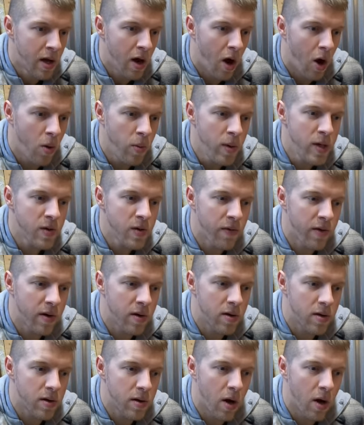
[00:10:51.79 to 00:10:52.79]
always feel,
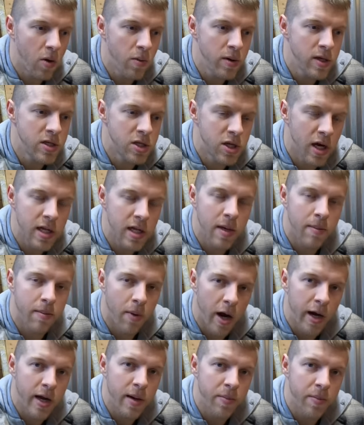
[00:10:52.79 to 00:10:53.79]
always check the
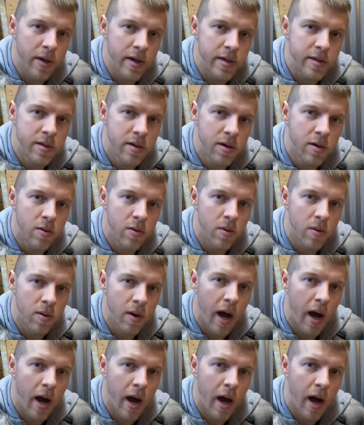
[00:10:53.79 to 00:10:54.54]
marketplace too.